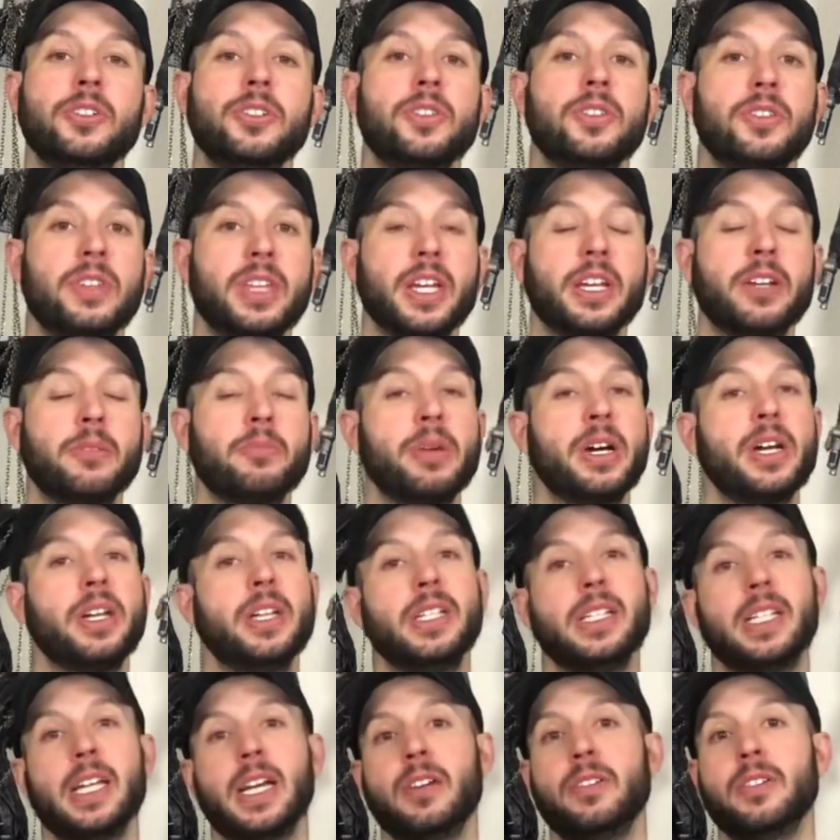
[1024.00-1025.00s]
think about
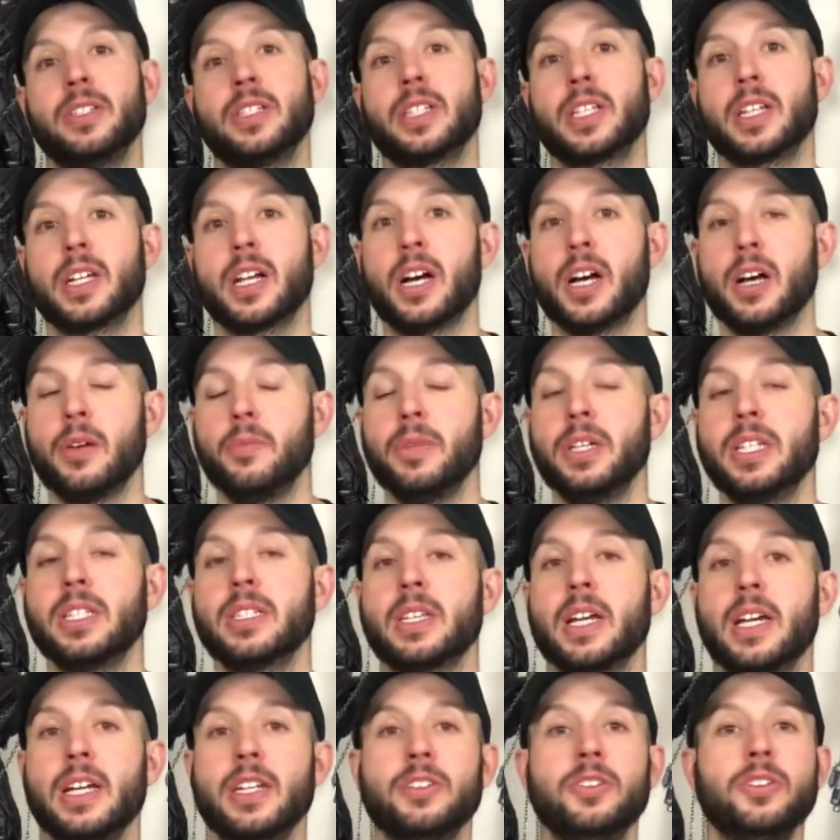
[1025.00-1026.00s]
it down in the comments.
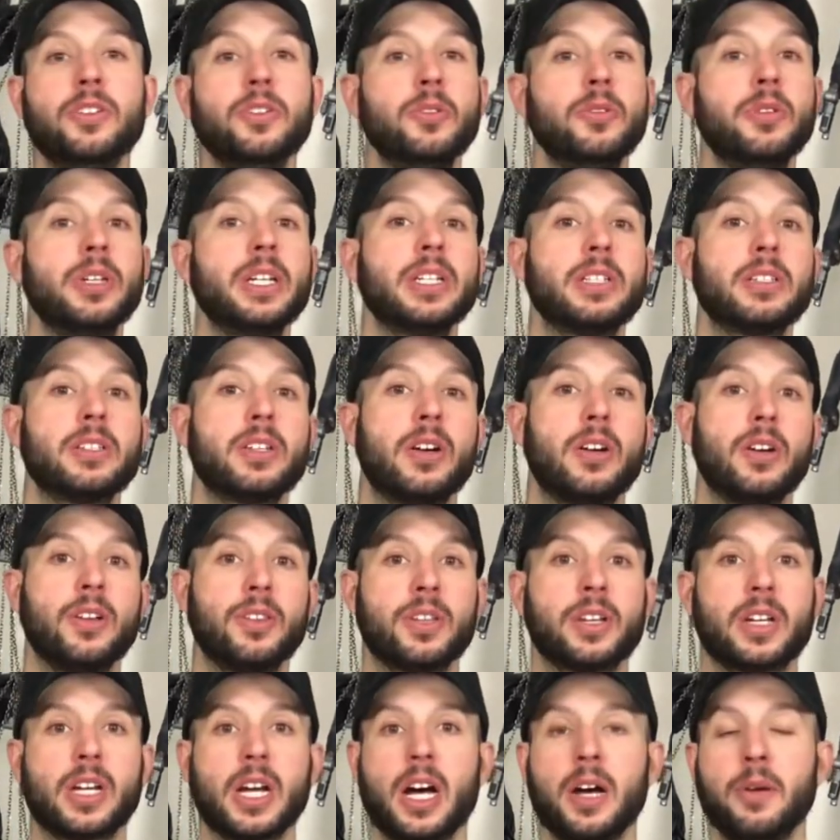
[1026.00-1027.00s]
I do get to all the
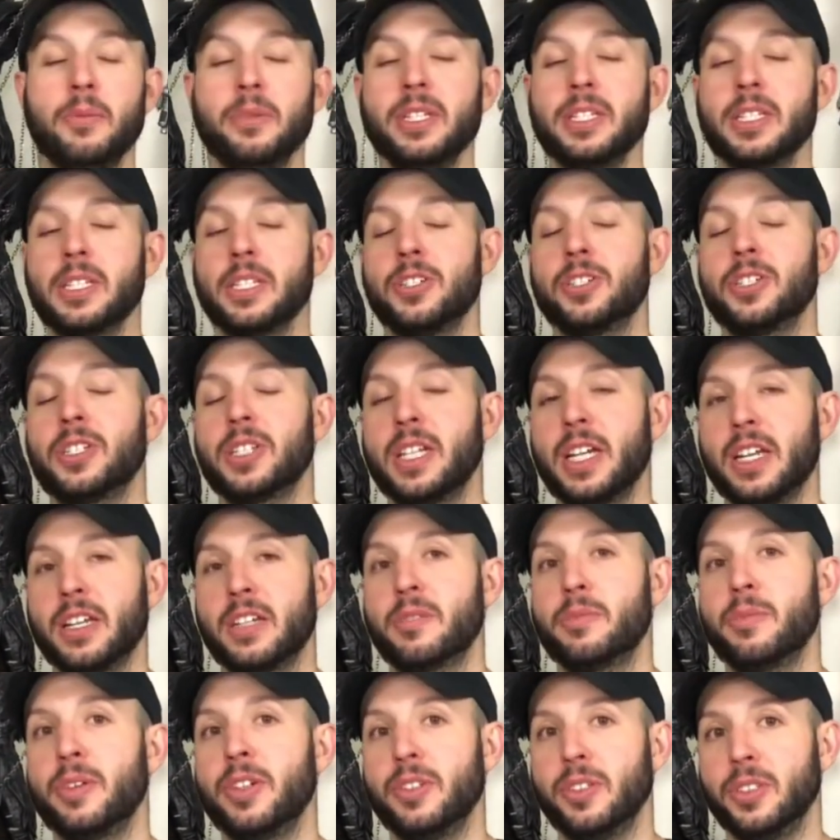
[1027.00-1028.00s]
comments. It just
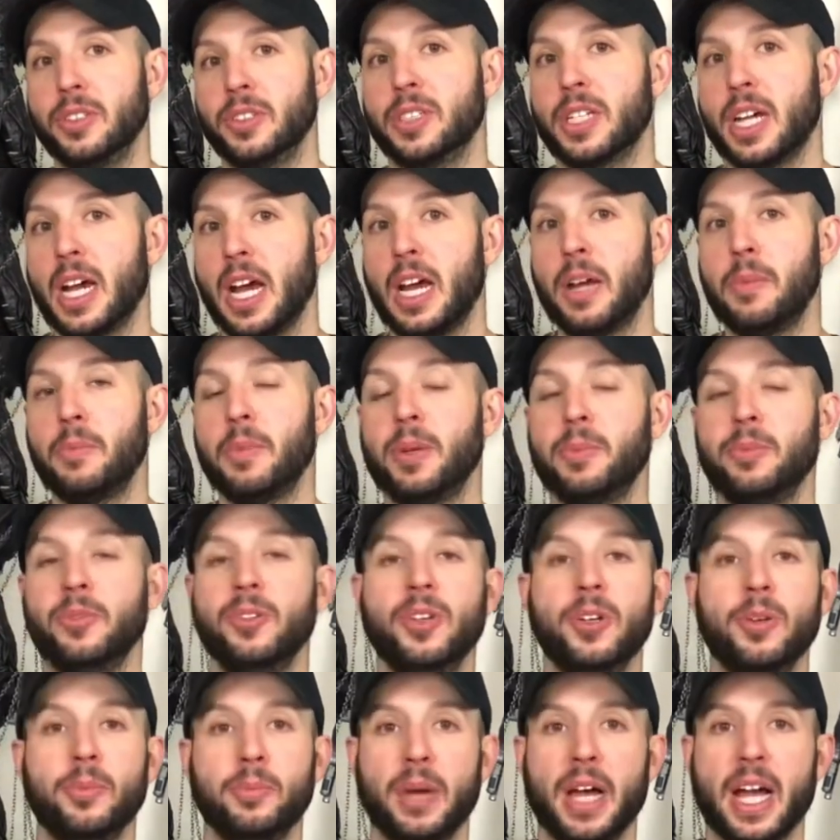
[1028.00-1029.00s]
takes me a little time. I'm a
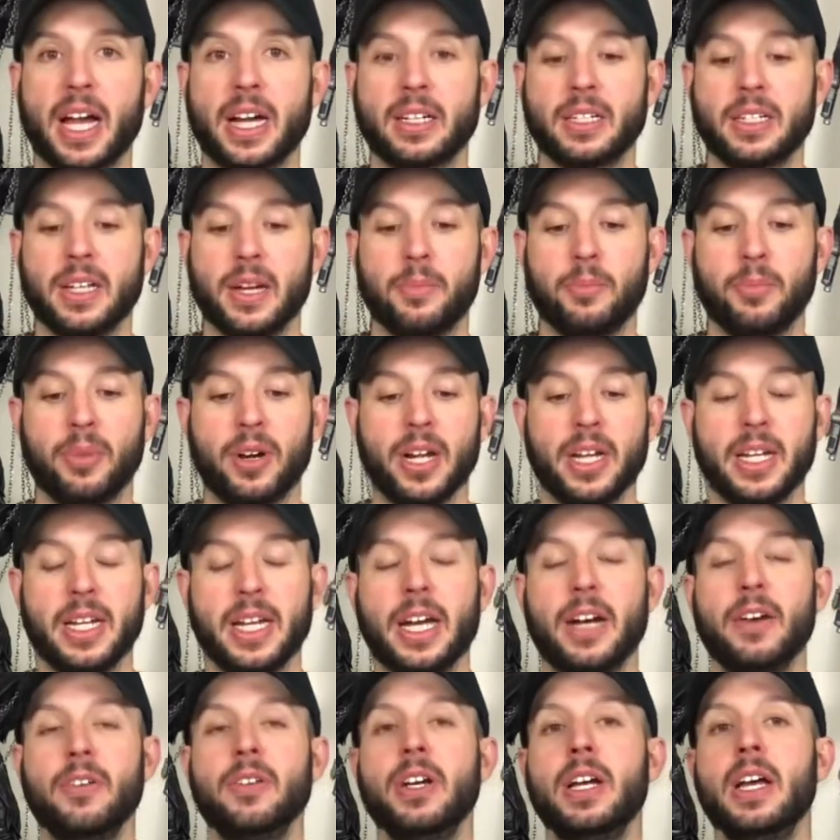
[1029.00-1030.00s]
little backed up right
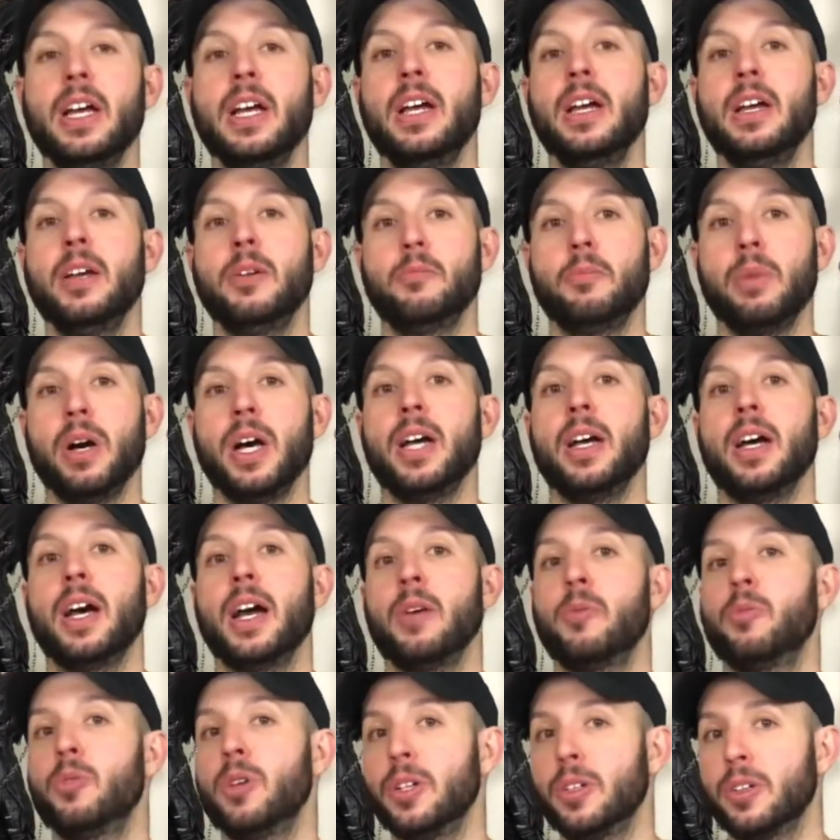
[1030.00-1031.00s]
now, but I
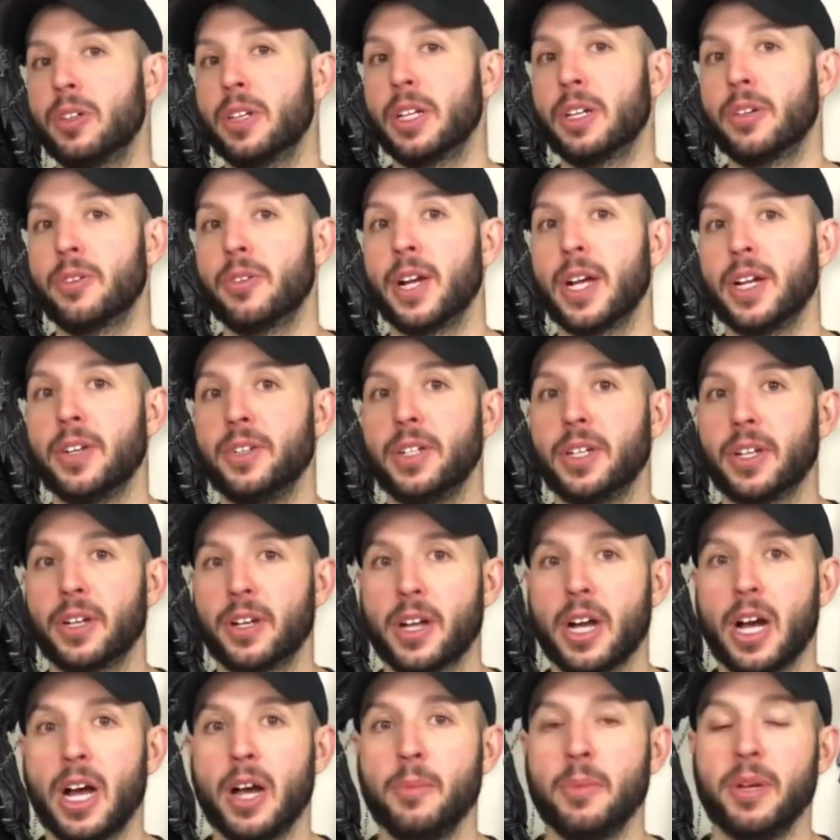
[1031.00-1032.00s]
will get around to your
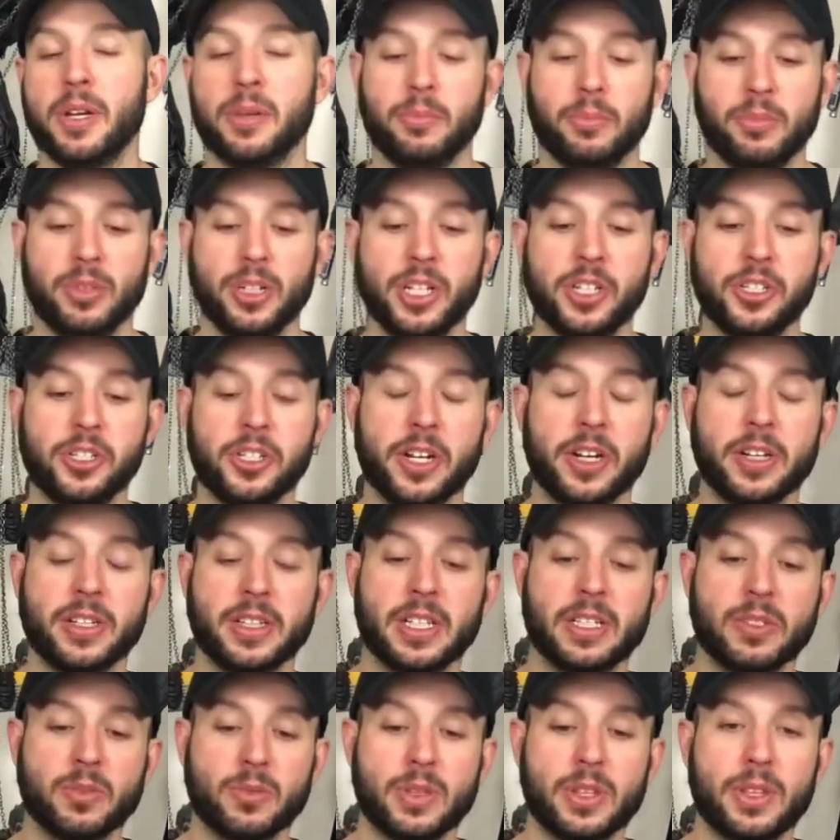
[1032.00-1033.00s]
comment. Please share
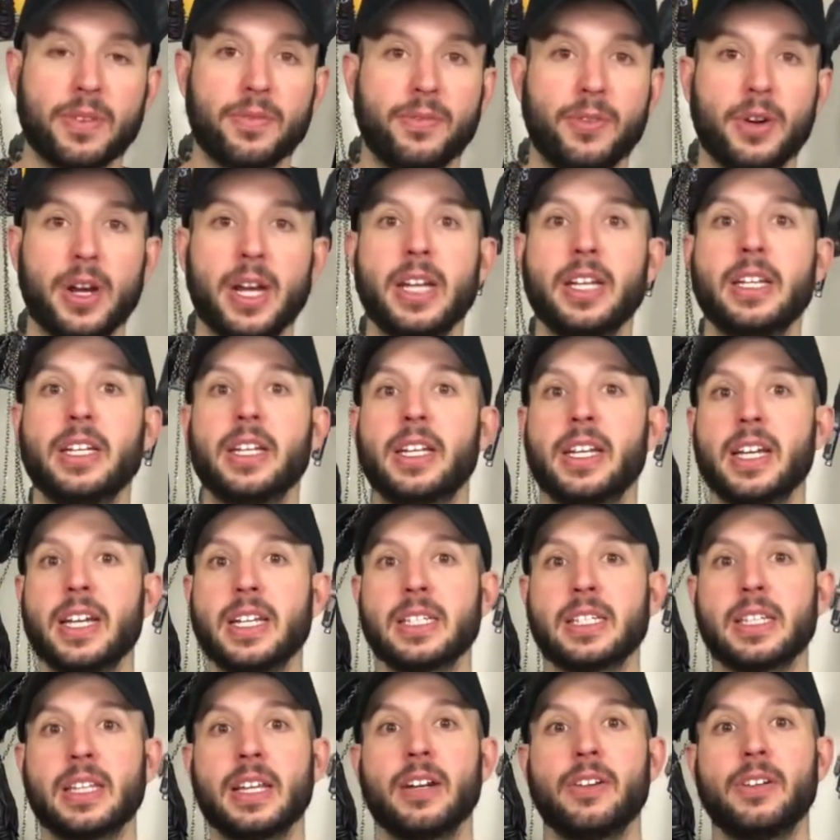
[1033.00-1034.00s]
this with a friend in
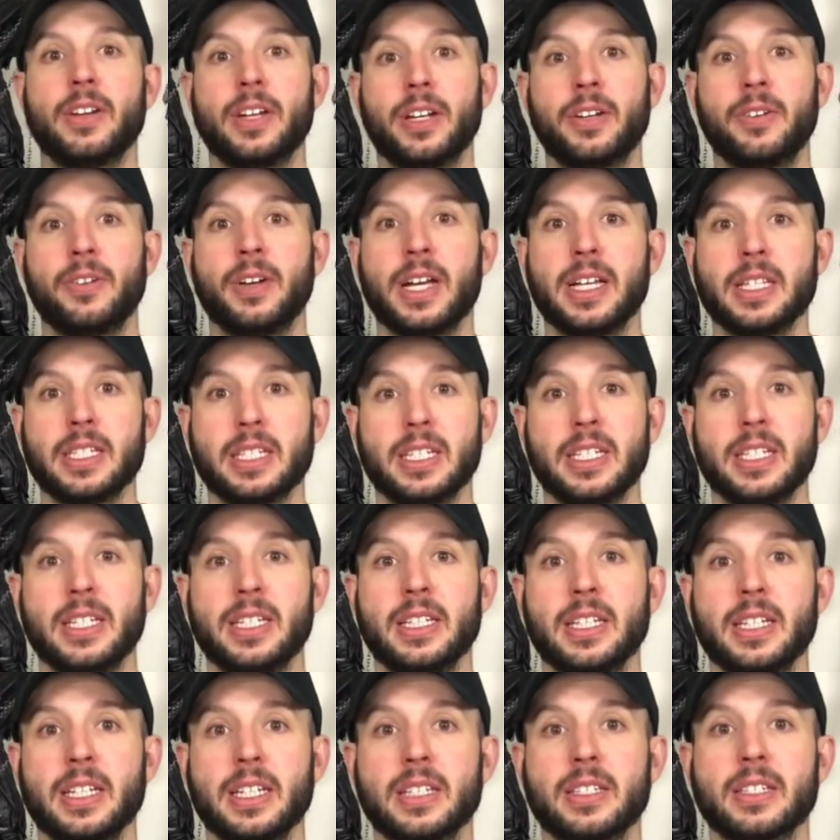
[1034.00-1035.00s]
case they're interested
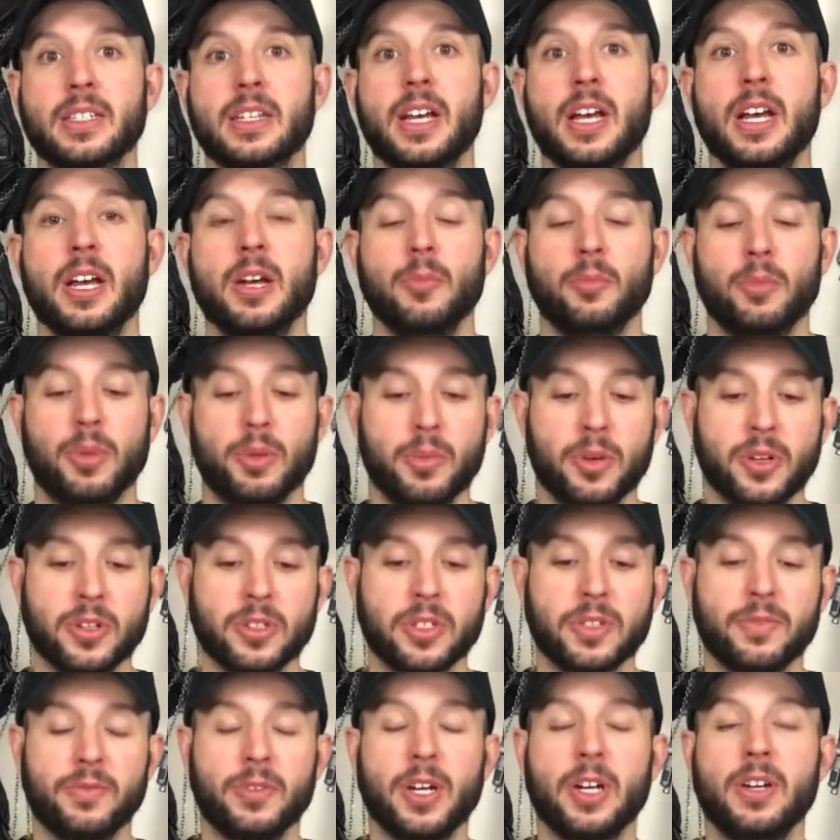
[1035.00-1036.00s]
in this. But
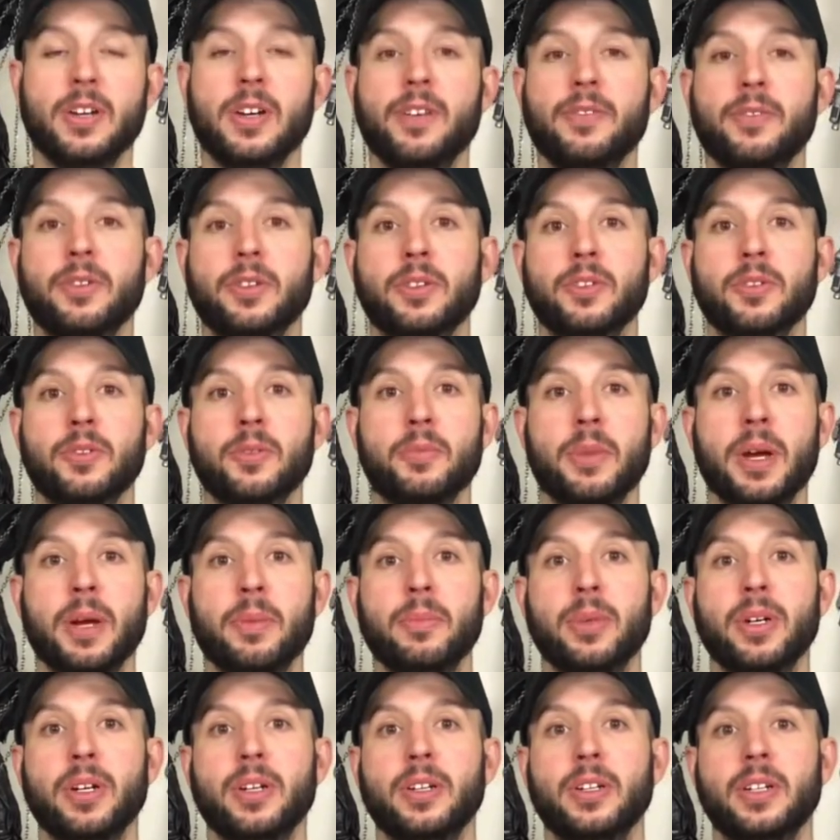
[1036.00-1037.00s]
most of all, everyone
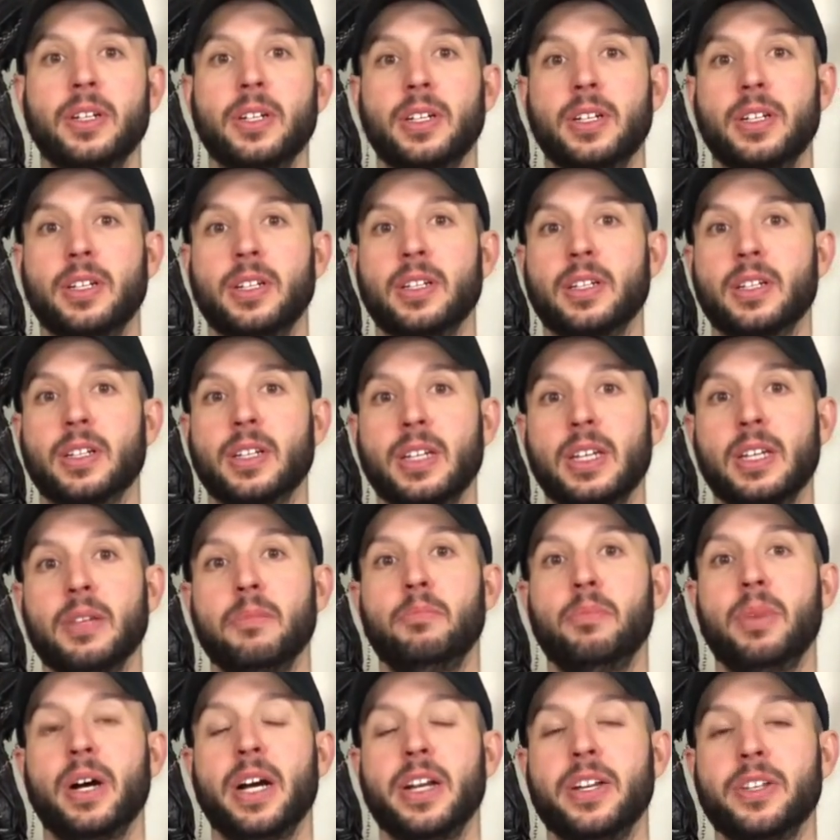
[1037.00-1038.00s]
remember,
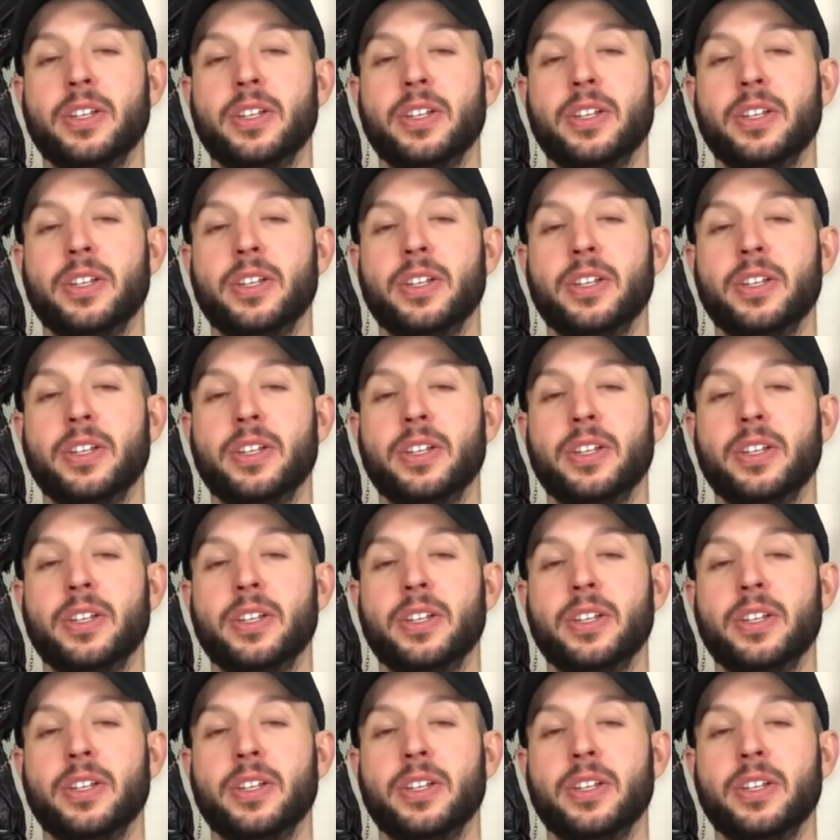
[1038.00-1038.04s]
keep buying